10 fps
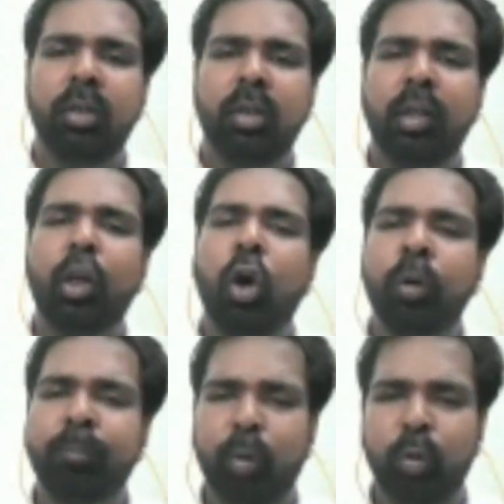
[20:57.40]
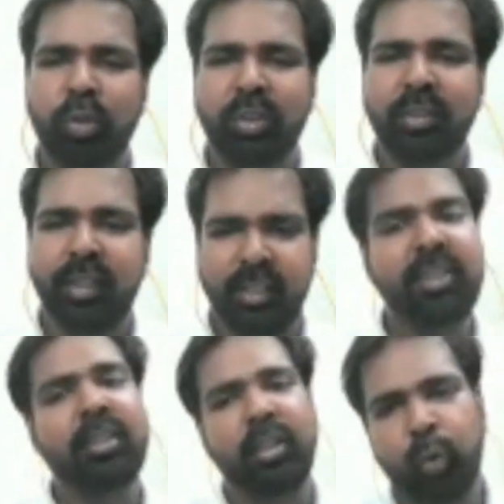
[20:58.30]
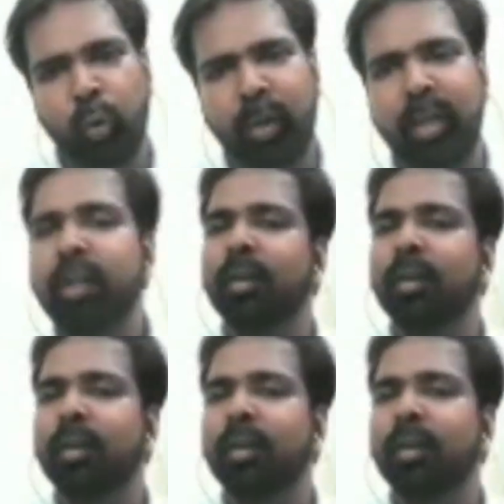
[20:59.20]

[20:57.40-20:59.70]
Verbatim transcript: long prose, that is novel.